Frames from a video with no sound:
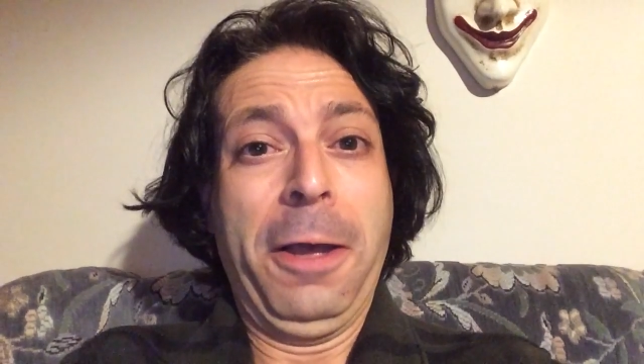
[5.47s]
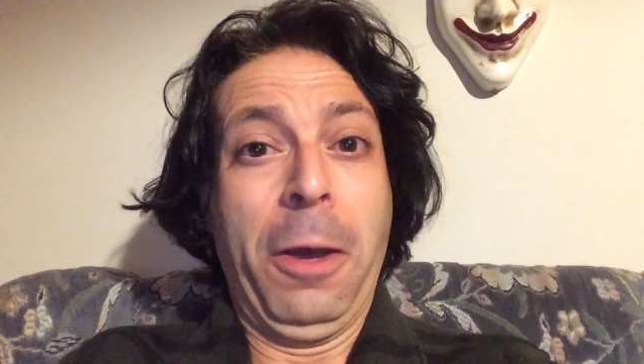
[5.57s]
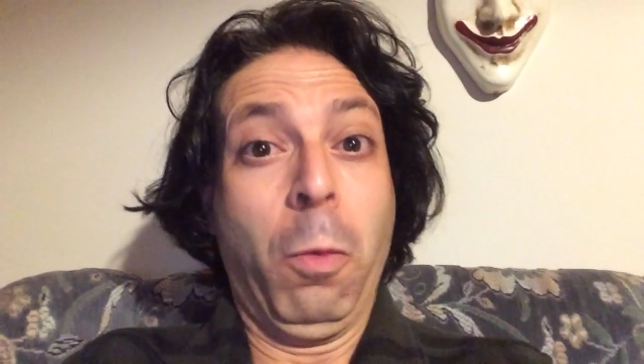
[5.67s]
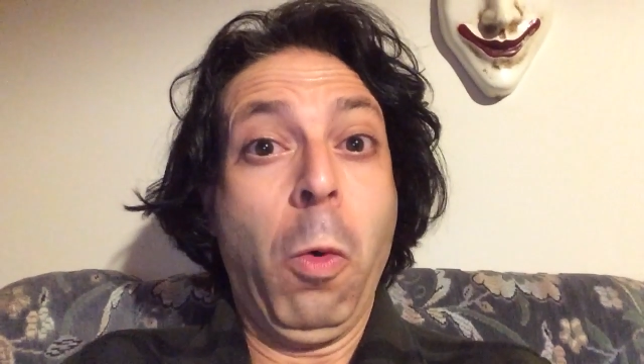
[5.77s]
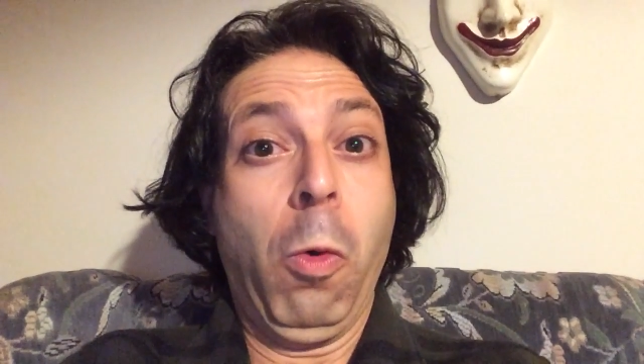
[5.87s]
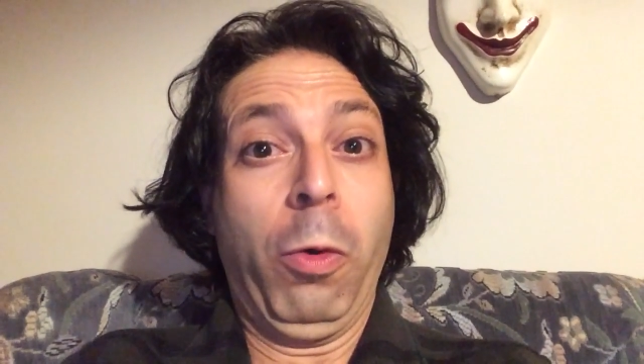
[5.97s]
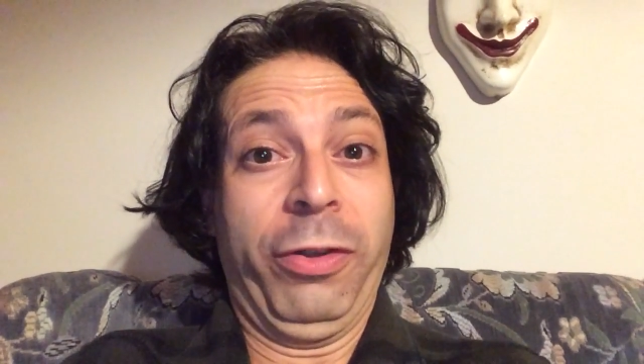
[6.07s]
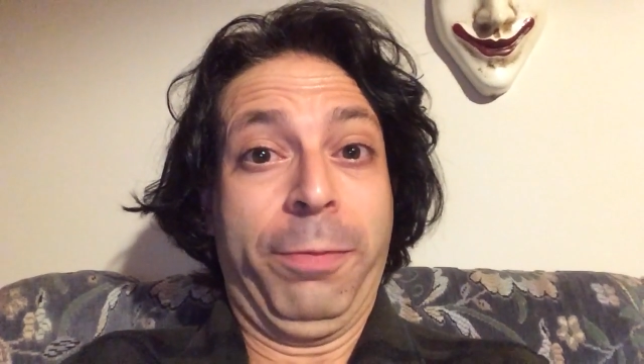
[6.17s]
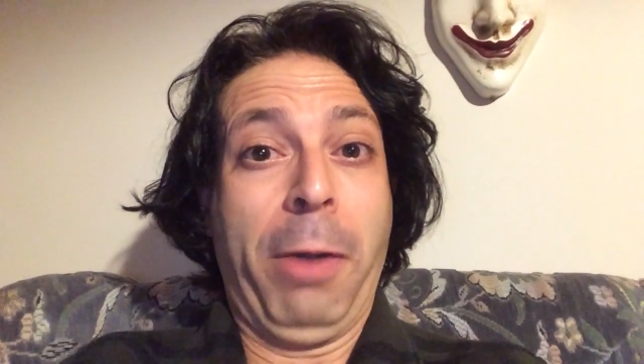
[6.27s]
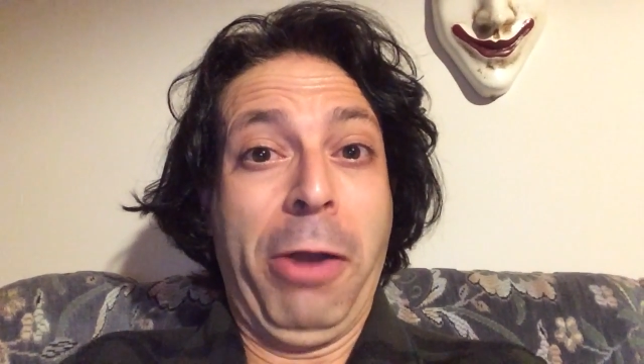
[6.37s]
A war
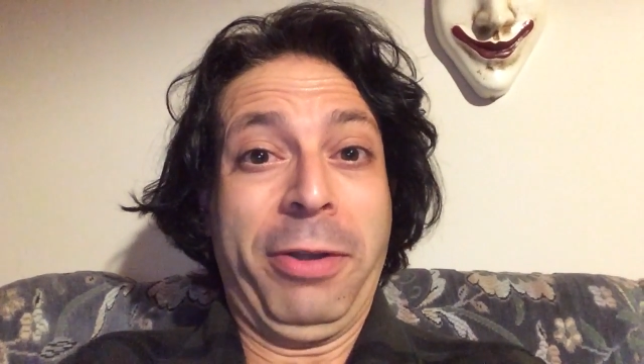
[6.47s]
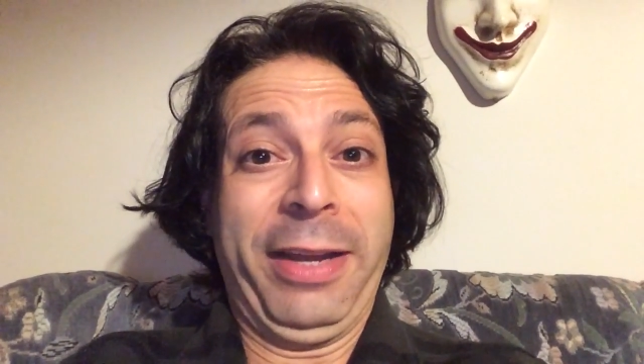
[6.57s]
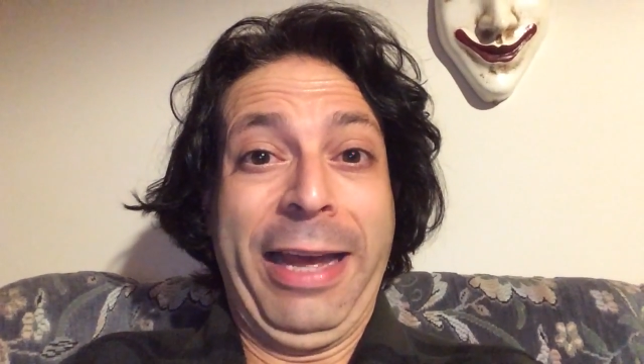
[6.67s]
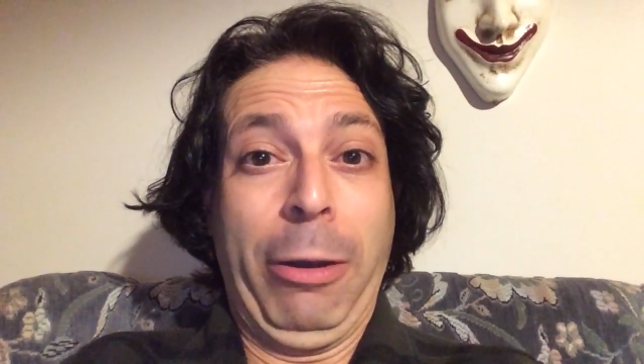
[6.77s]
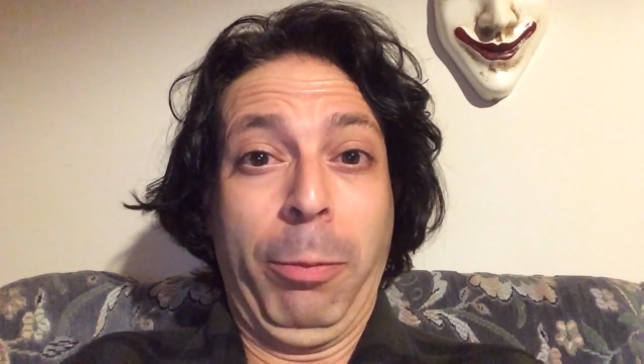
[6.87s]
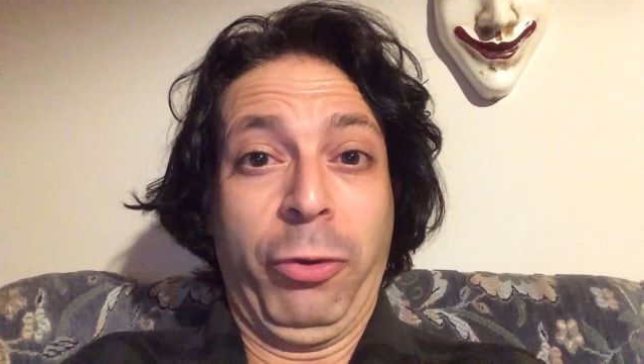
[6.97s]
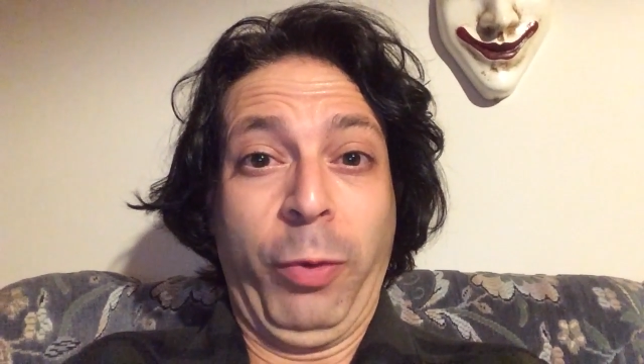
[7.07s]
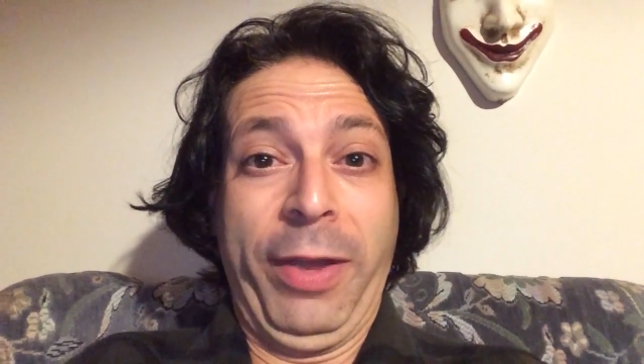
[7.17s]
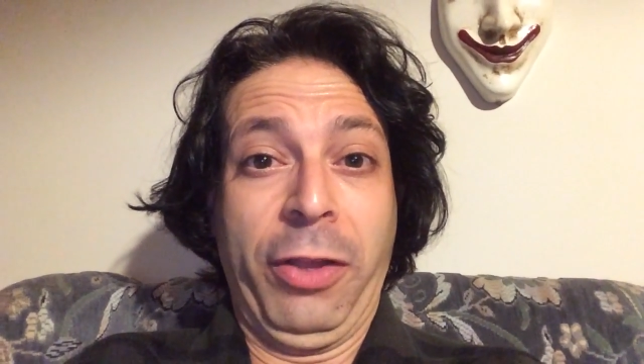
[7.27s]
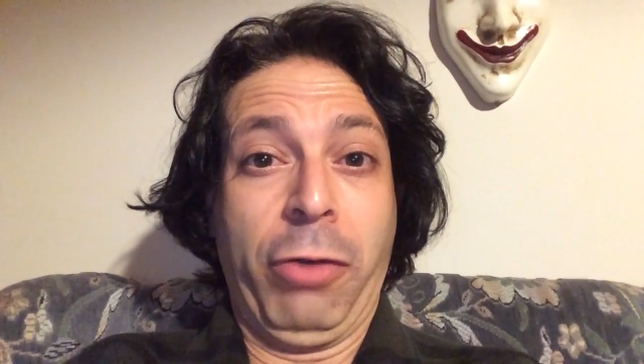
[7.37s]
has broken out
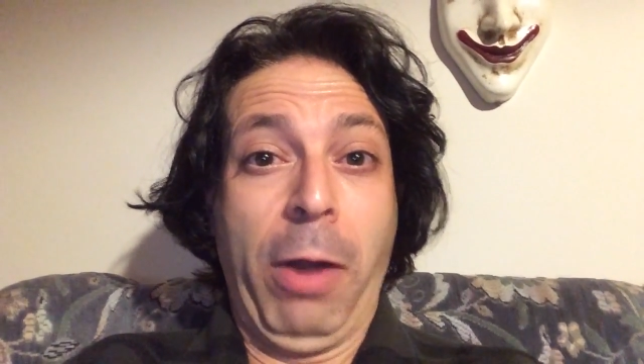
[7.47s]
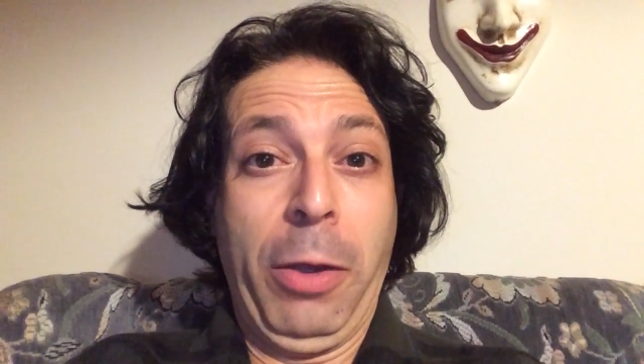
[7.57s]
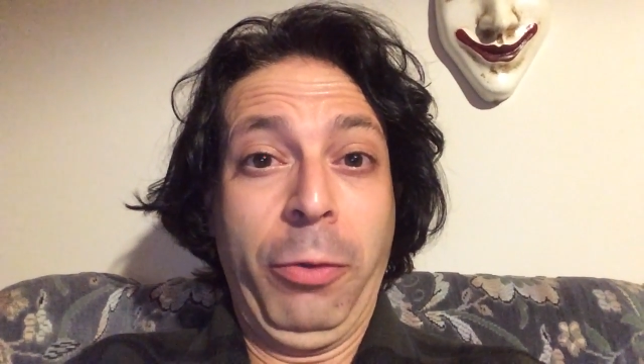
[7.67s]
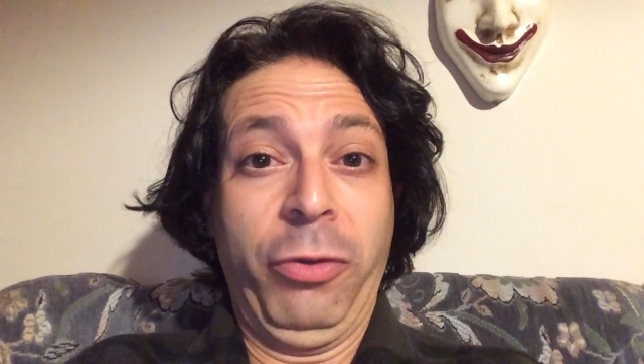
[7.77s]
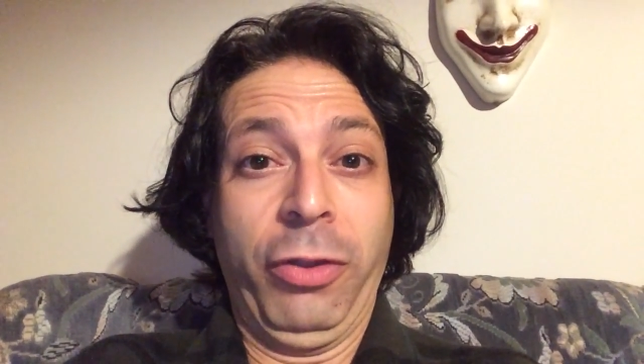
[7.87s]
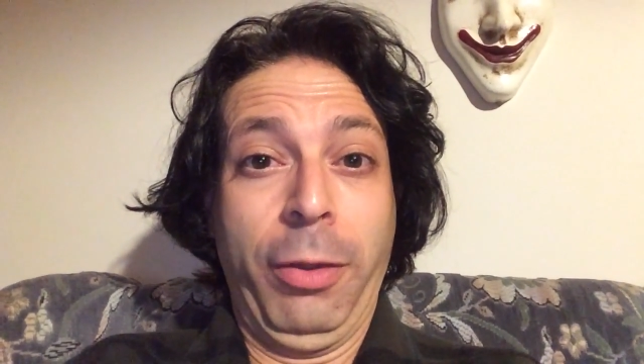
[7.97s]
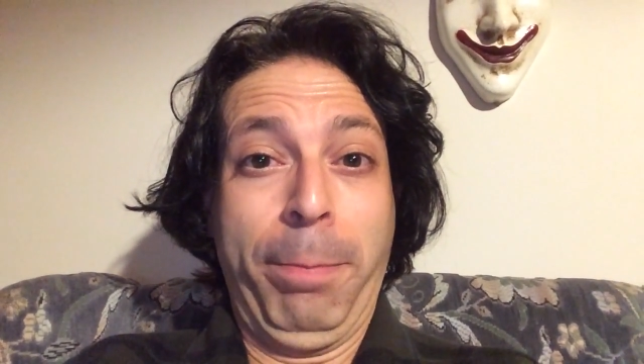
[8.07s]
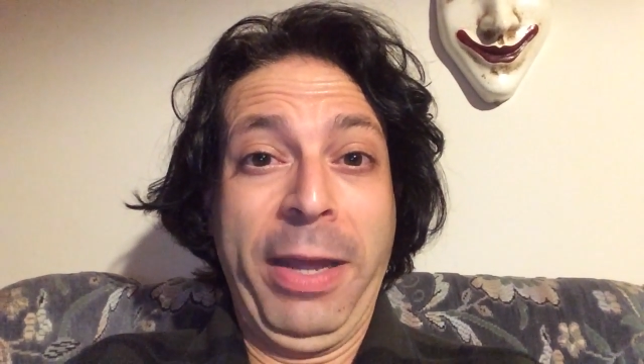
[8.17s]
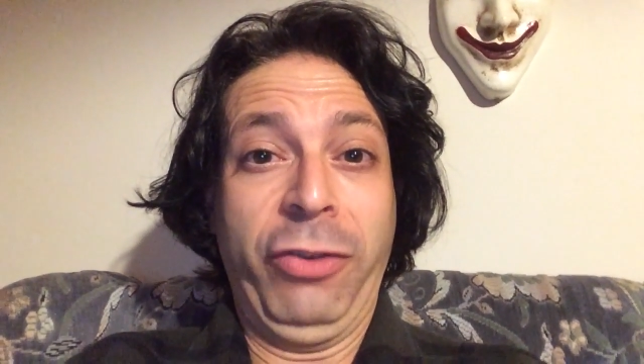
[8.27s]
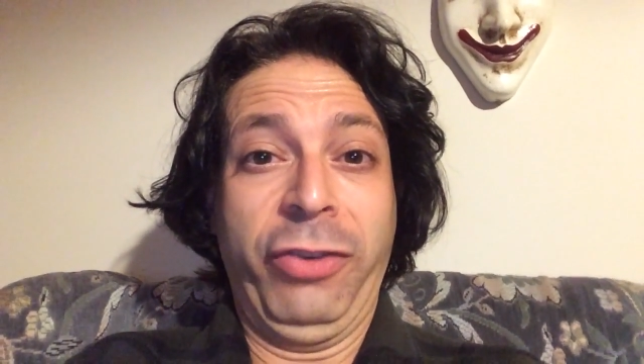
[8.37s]
between the crows and the
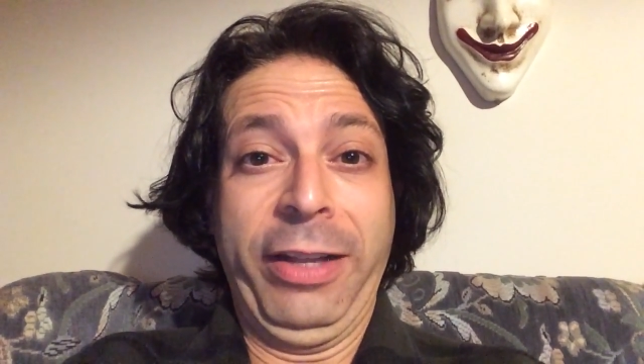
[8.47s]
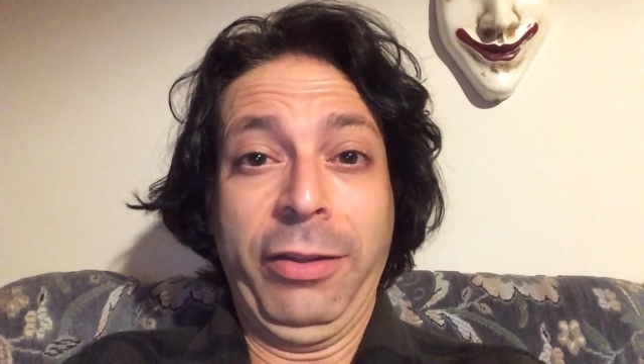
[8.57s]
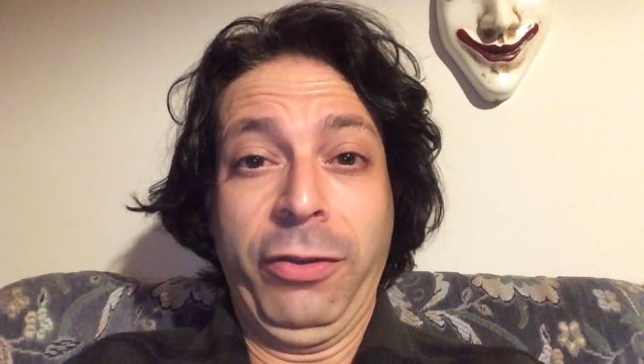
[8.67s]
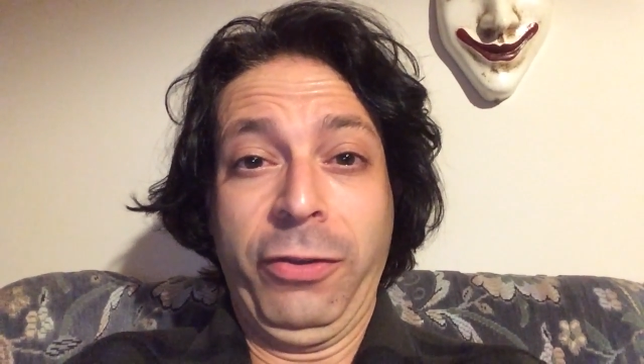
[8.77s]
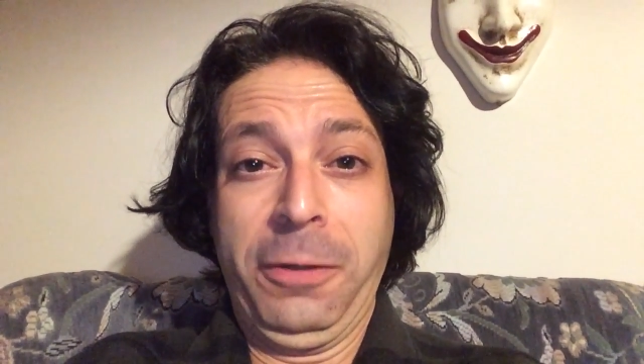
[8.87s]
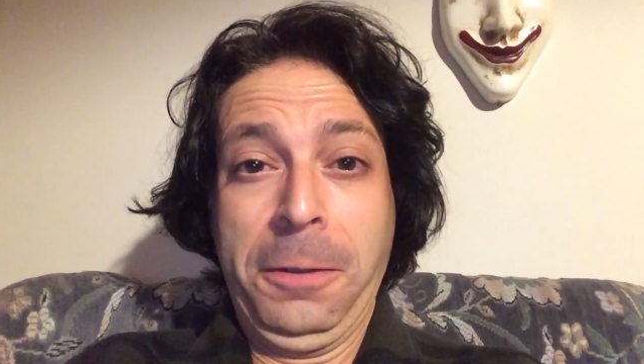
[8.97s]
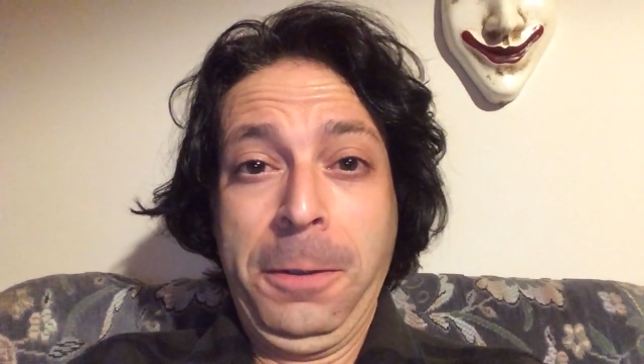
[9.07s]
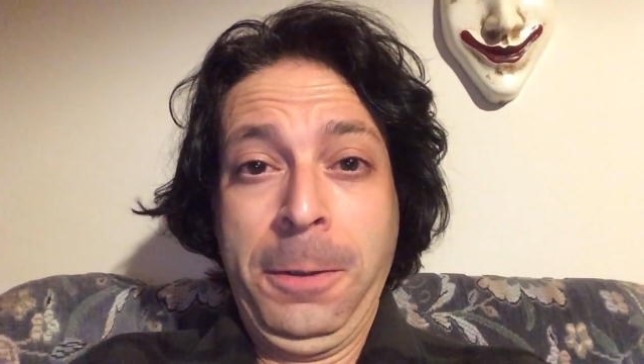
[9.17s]
pigeons.